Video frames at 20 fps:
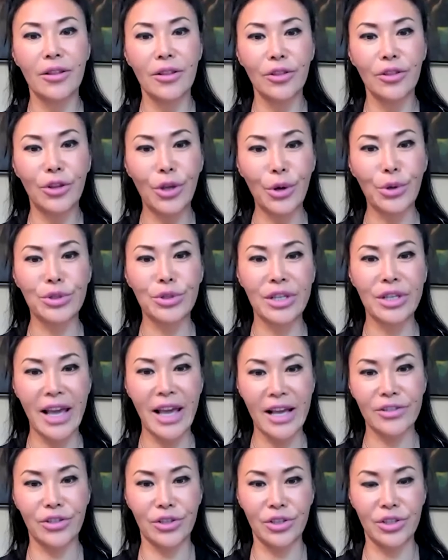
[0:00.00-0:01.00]
those
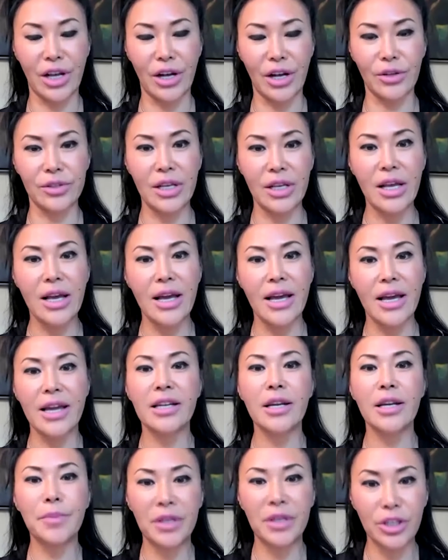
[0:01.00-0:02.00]
cancer cells
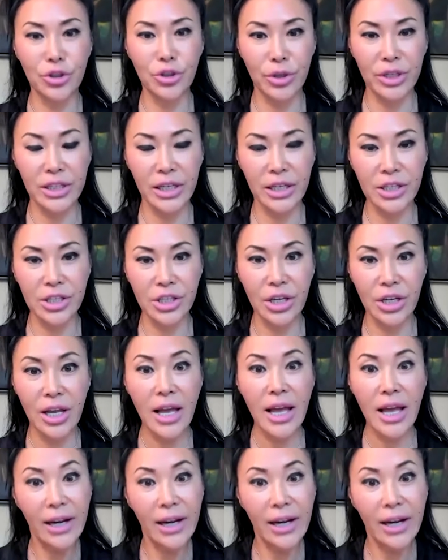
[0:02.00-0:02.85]
in a petri dish